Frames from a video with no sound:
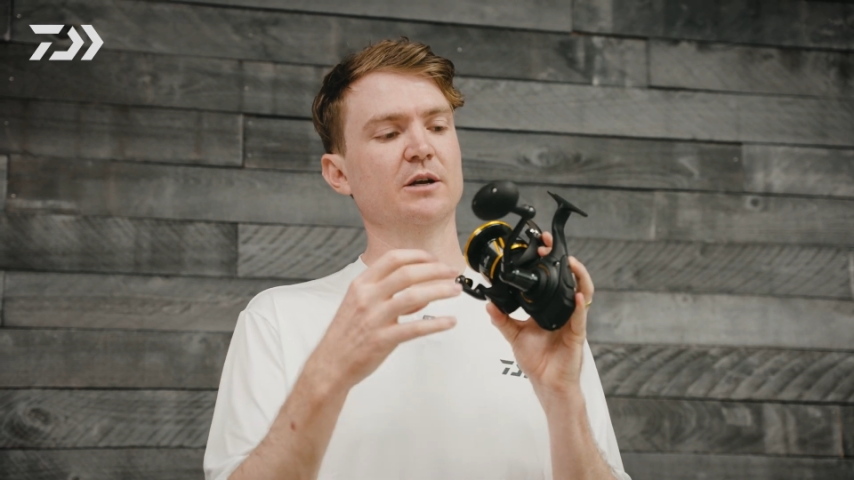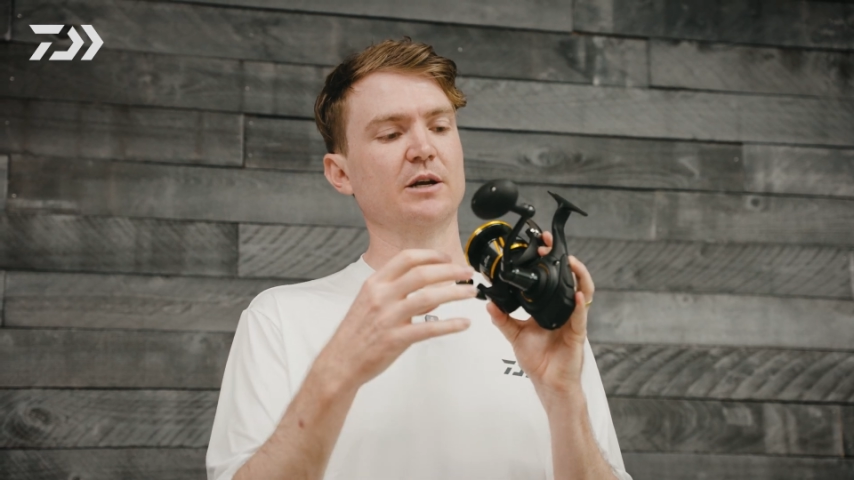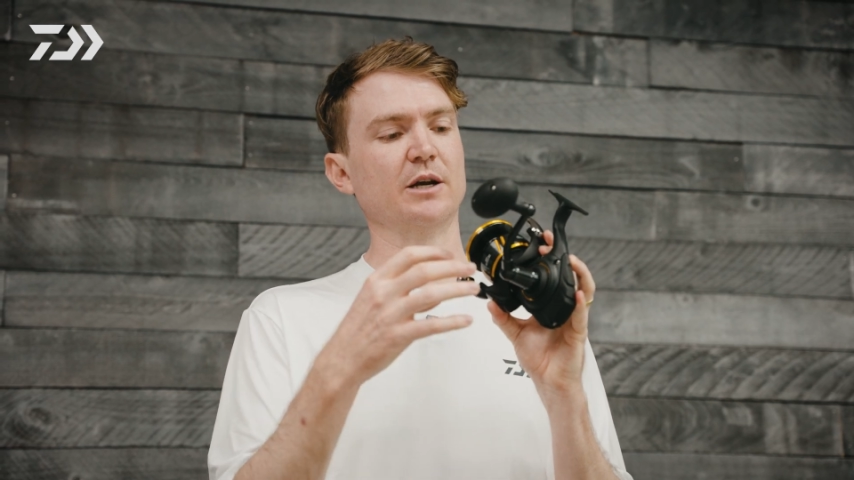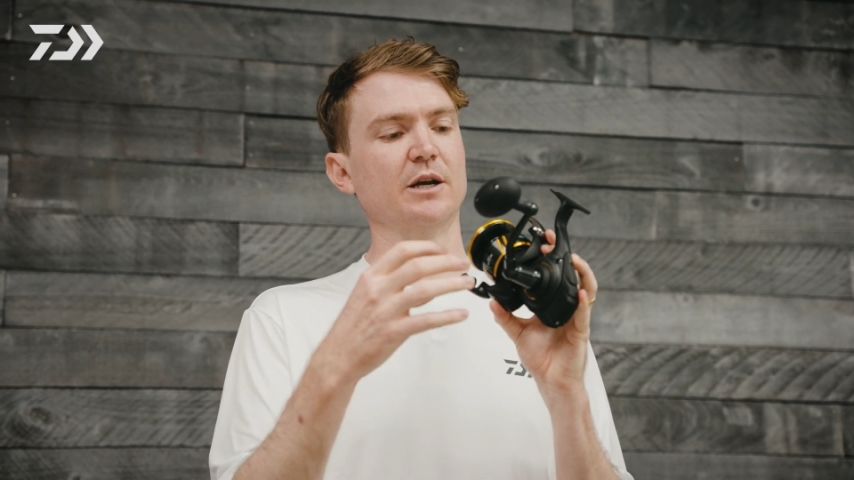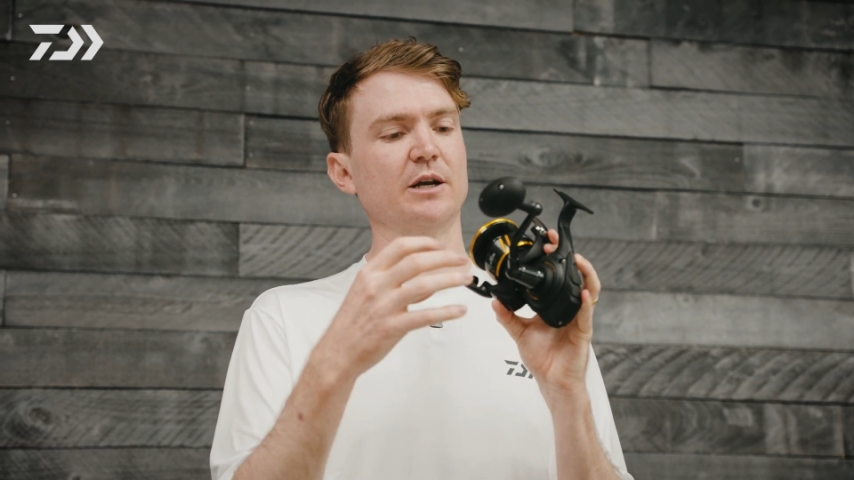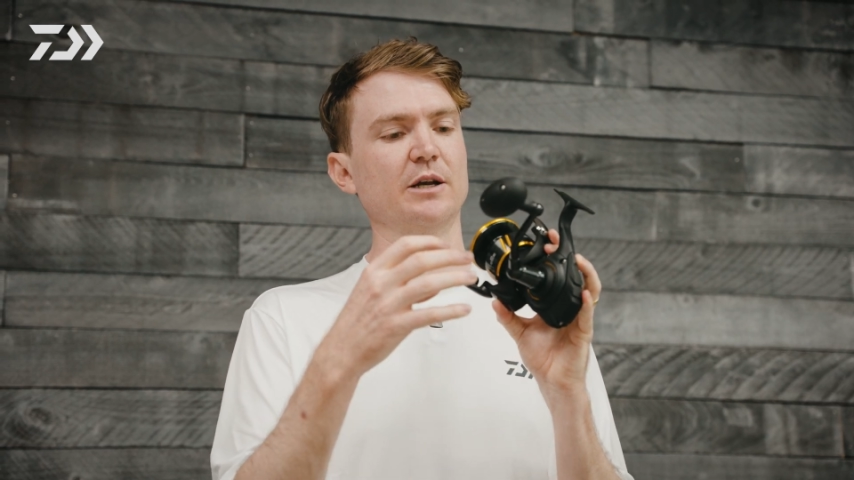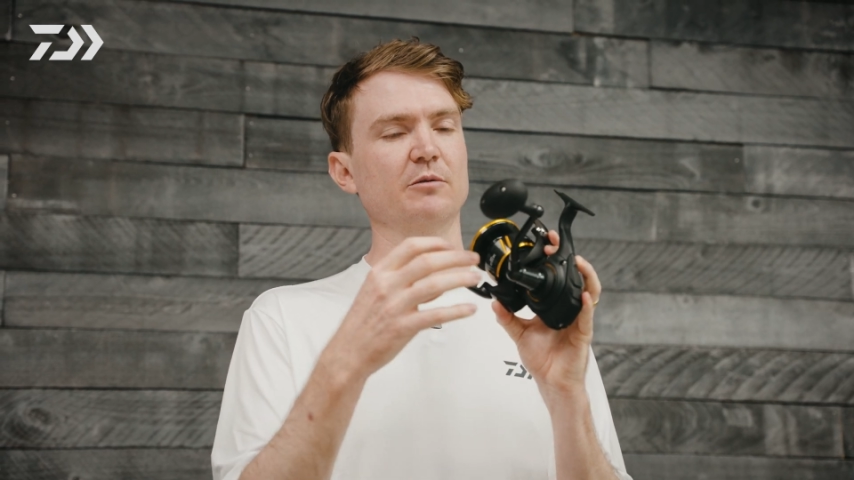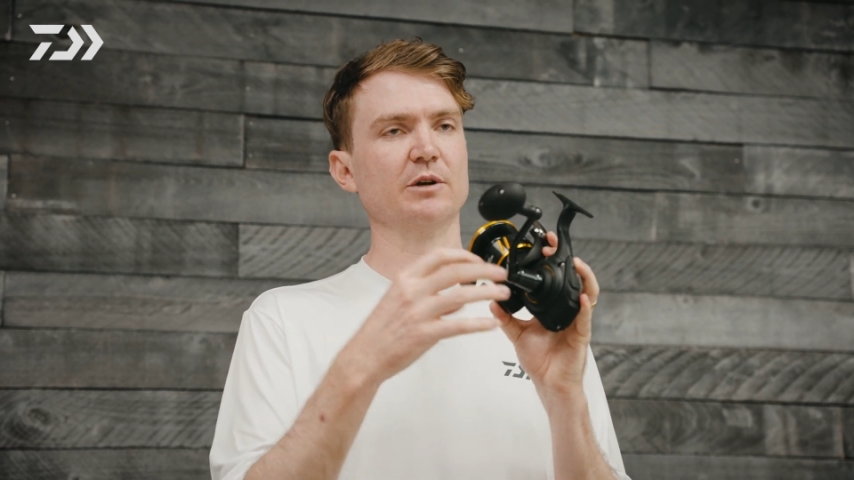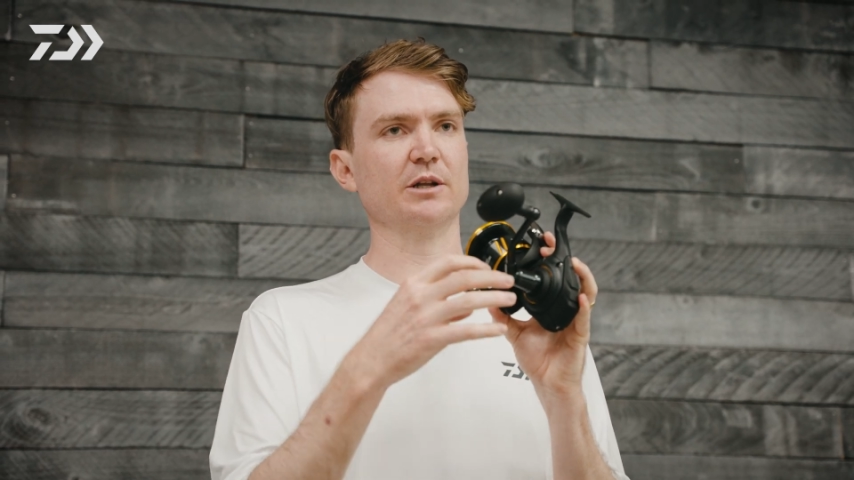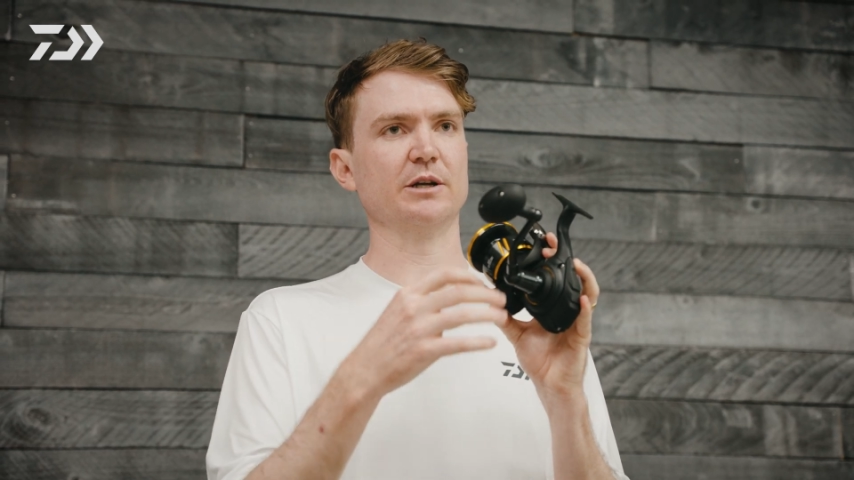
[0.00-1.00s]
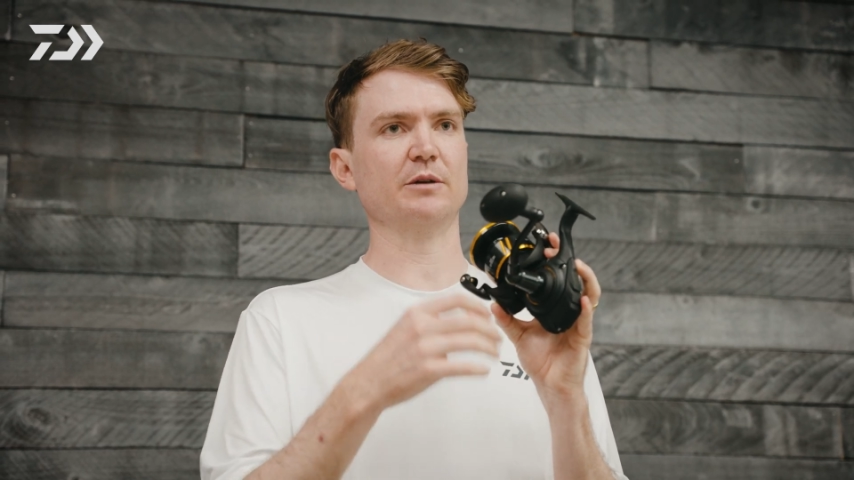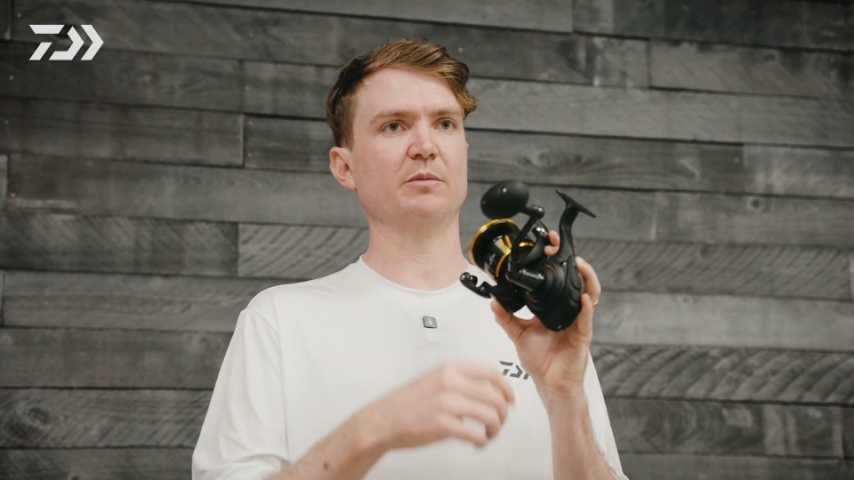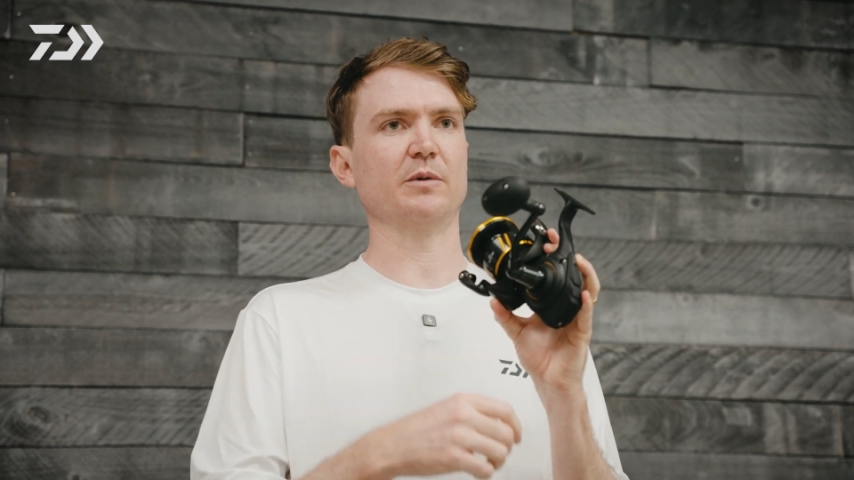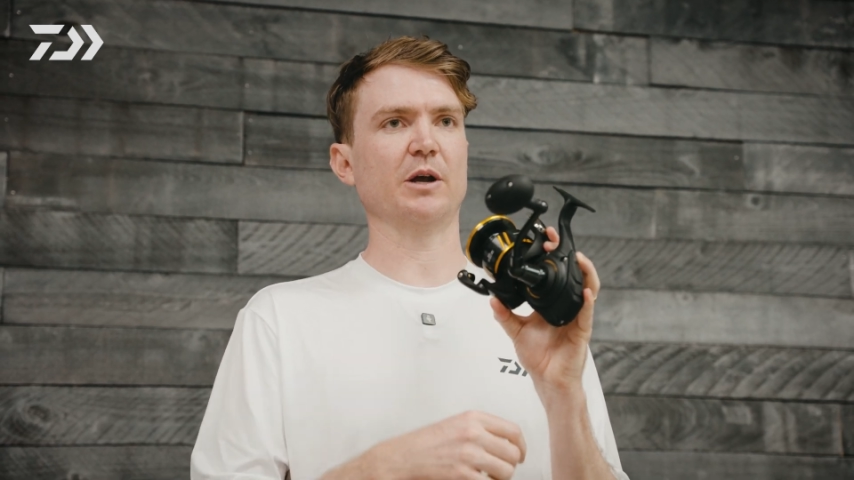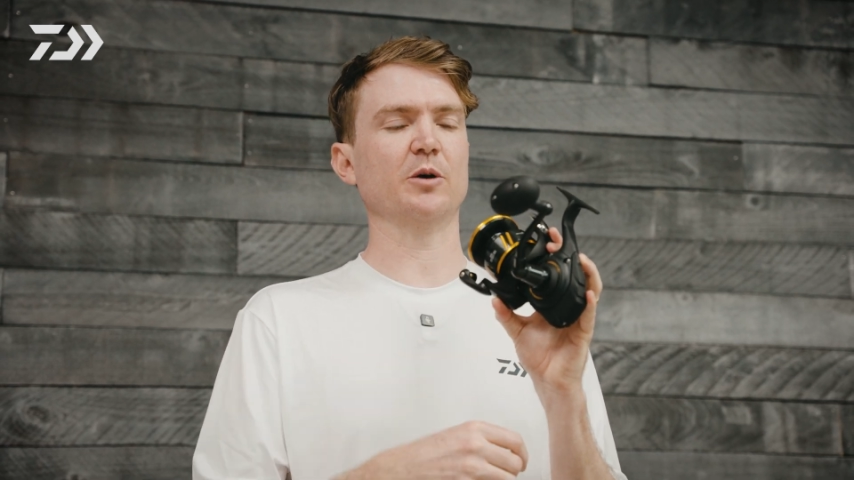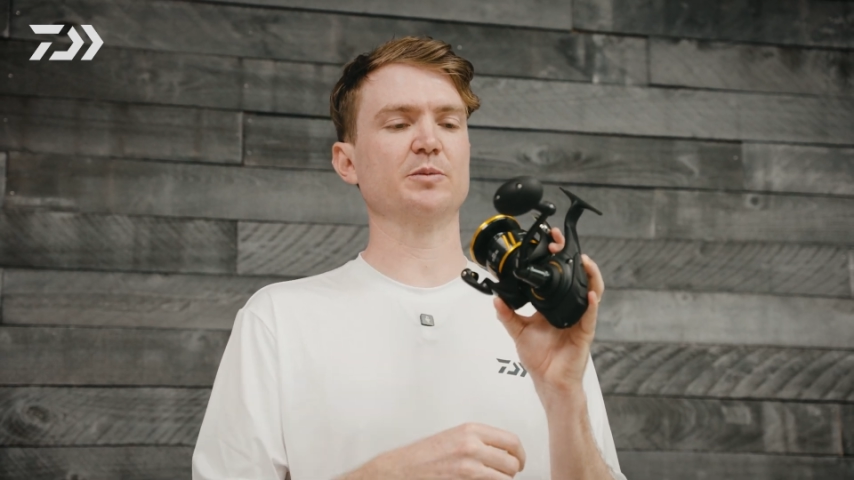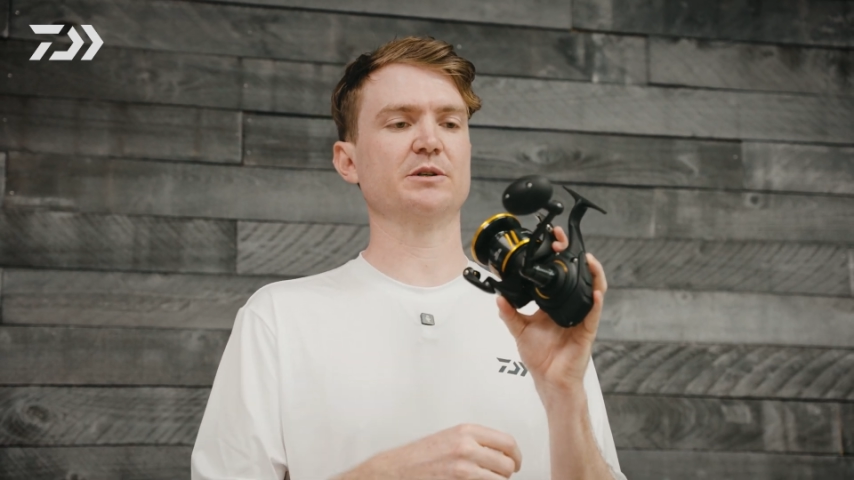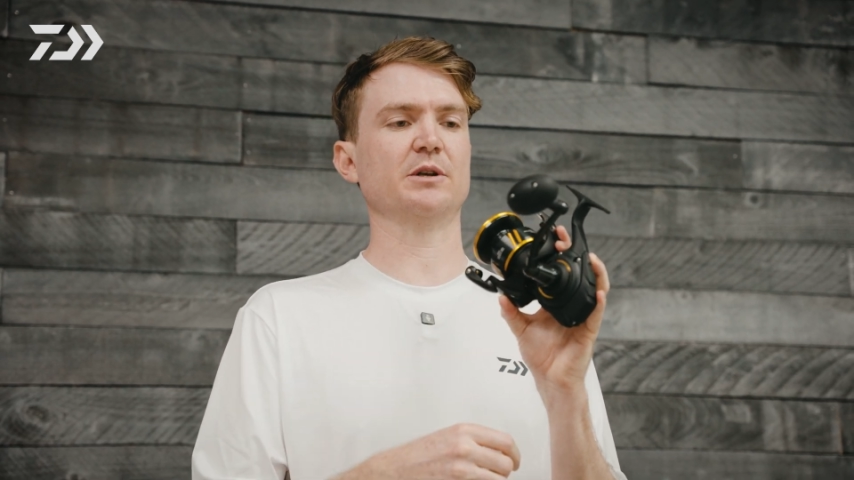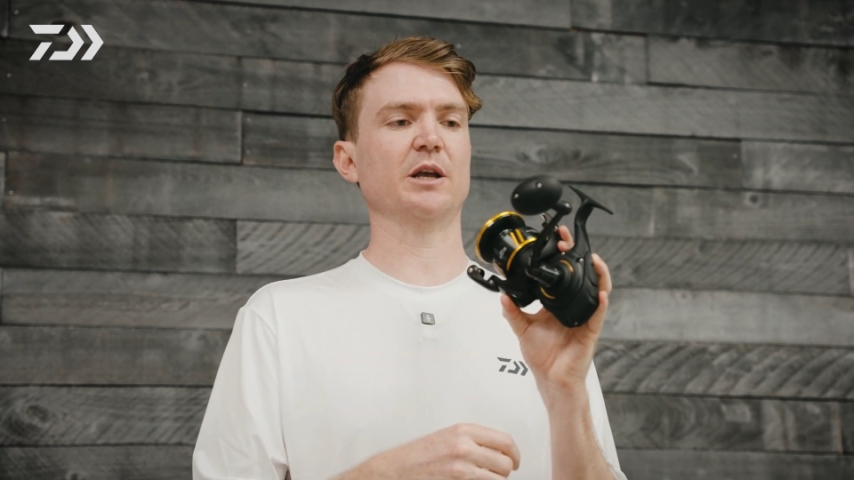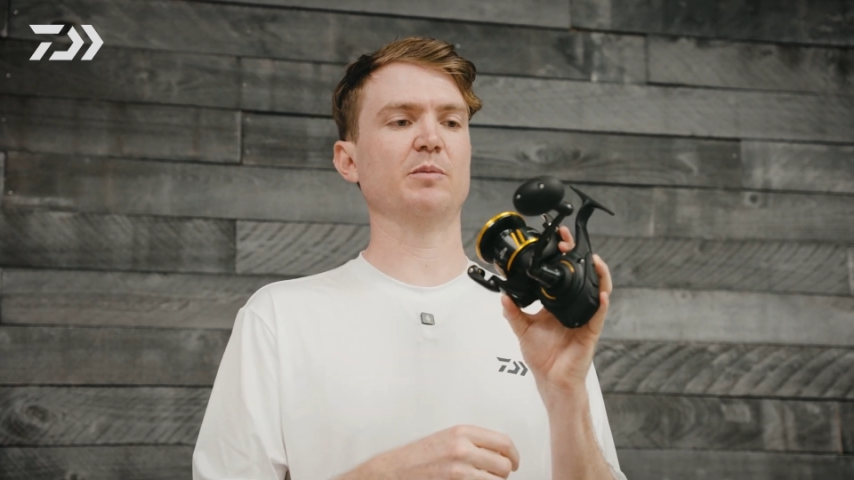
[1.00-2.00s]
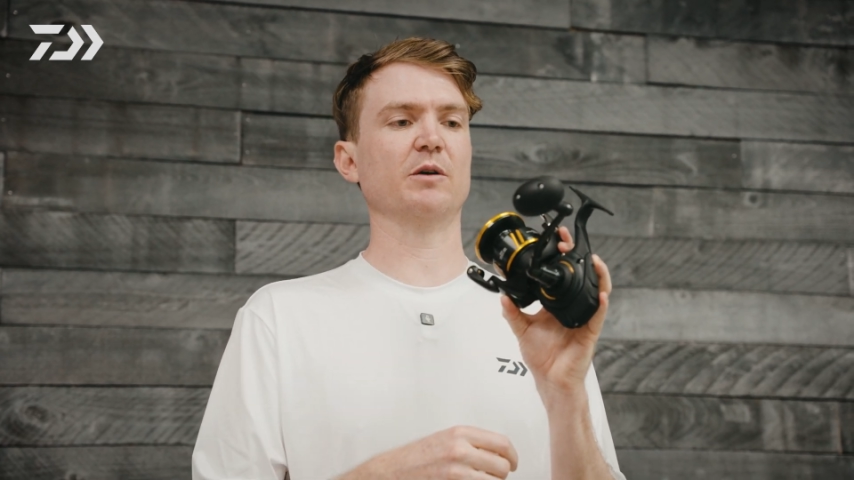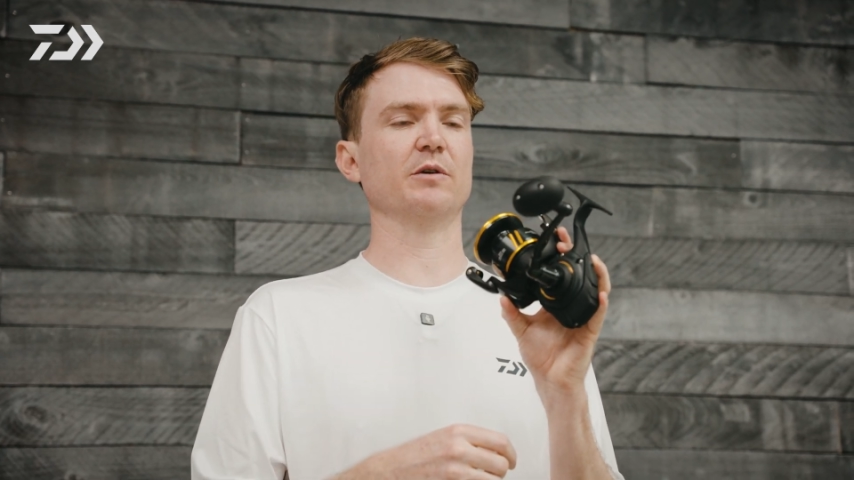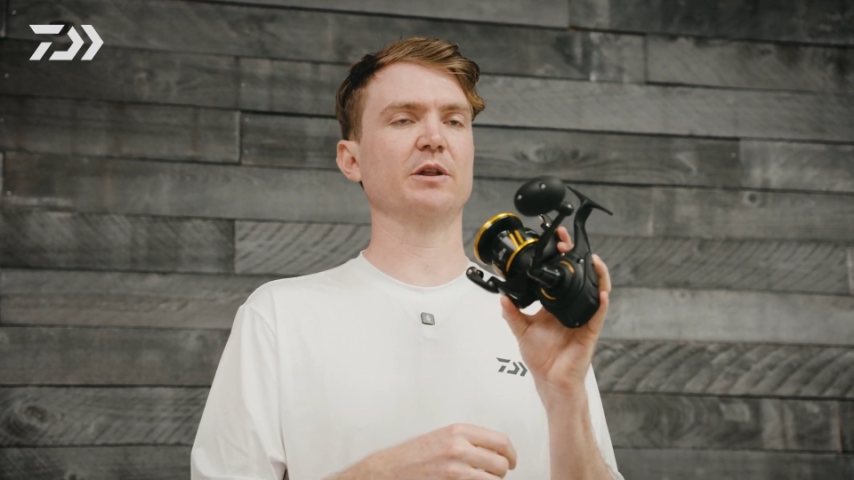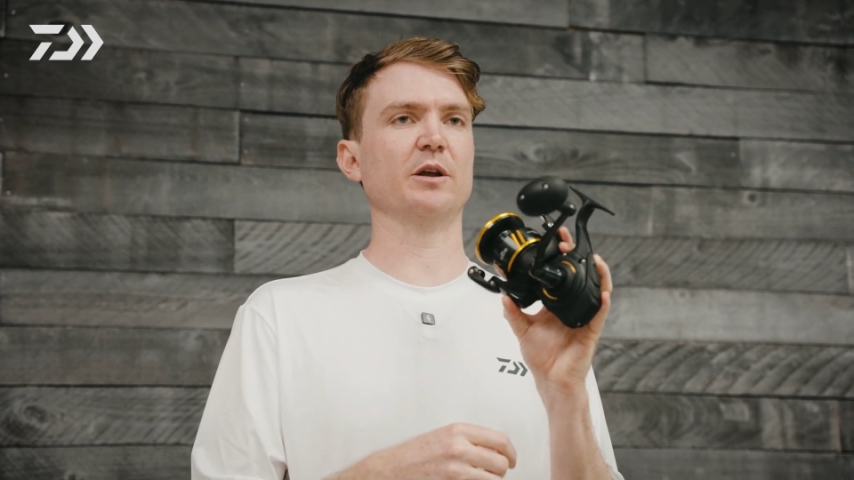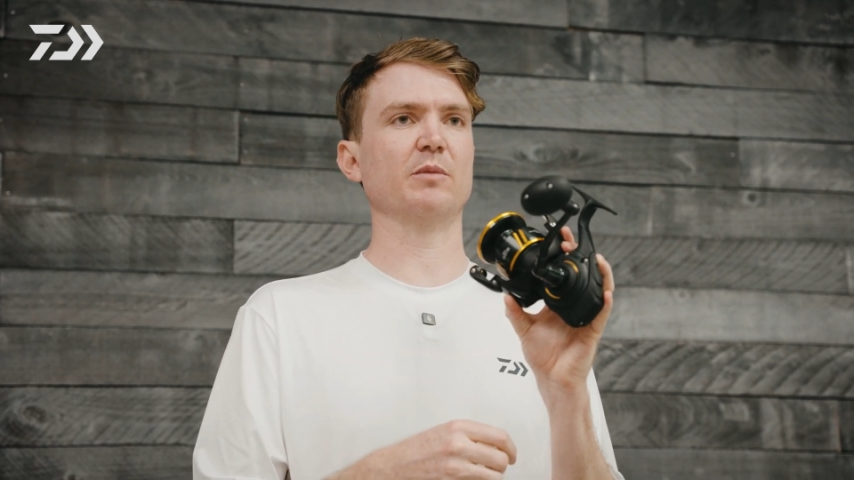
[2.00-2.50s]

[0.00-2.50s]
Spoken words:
It really helps keep everything